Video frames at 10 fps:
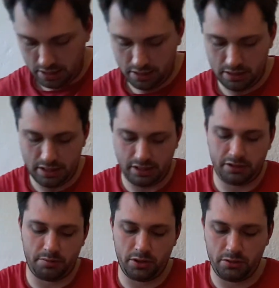The
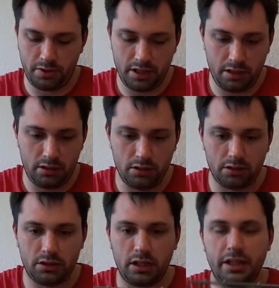next sprue, it
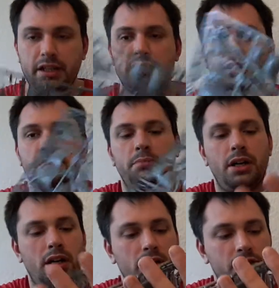looks like it's just
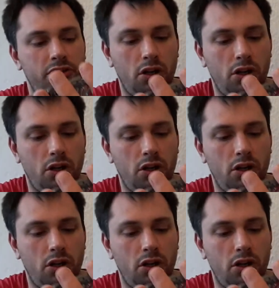parts